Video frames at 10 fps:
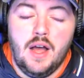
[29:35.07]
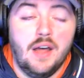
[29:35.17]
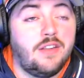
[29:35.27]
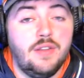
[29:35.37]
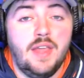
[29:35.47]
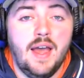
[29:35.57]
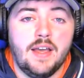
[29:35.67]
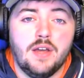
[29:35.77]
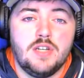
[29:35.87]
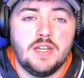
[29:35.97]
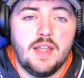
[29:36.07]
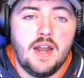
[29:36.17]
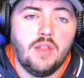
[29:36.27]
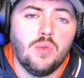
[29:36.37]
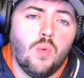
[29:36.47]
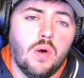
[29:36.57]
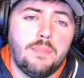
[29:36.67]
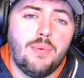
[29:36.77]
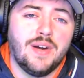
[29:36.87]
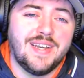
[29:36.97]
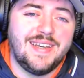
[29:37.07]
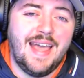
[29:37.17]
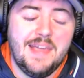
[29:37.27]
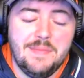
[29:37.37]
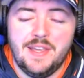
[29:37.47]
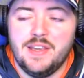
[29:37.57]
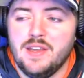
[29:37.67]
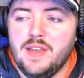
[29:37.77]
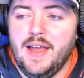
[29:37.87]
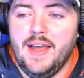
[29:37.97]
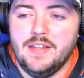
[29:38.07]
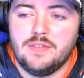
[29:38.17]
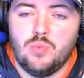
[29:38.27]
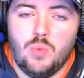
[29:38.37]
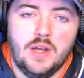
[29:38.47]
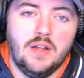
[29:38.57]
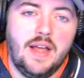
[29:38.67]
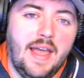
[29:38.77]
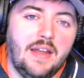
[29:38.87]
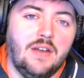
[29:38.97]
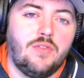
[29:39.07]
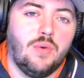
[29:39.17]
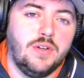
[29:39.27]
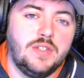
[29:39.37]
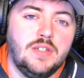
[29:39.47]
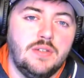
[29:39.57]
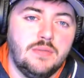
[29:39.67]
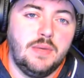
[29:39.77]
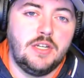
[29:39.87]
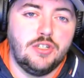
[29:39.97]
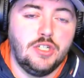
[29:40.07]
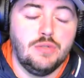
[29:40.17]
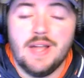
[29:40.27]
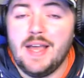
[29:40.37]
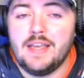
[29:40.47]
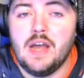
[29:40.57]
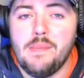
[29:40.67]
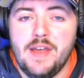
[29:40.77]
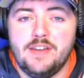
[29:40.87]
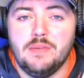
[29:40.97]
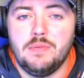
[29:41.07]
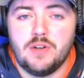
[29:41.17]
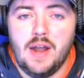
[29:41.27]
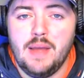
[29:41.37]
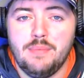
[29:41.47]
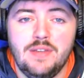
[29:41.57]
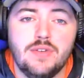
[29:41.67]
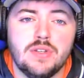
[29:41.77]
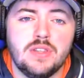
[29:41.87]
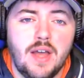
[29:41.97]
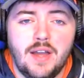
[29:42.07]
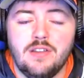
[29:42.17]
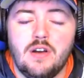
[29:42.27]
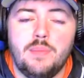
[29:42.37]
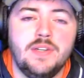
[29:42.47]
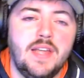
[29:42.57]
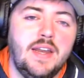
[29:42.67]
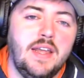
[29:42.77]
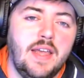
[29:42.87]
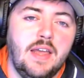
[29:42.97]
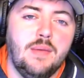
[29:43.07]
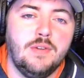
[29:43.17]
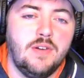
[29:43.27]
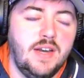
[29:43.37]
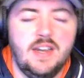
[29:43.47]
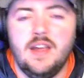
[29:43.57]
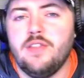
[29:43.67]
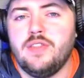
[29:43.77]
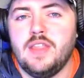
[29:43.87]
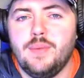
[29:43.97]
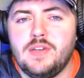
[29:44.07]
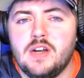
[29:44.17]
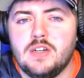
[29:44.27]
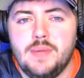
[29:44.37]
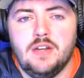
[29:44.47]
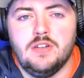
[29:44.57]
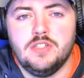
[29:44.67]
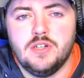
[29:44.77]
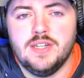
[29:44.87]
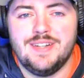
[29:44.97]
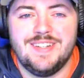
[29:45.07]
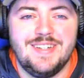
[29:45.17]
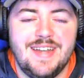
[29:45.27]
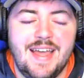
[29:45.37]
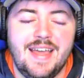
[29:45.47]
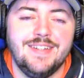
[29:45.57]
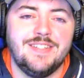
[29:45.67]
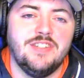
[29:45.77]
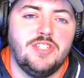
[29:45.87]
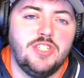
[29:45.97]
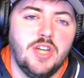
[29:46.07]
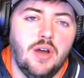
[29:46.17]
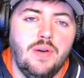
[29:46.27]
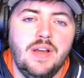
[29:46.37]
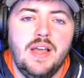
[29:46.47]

So yeah, go check that out on the War Report Gaming as well. And of course, make sure you like, comment, and subscribe. Leave your thoughts on Auburn's 8A games or any other thing that we talked about during today's show.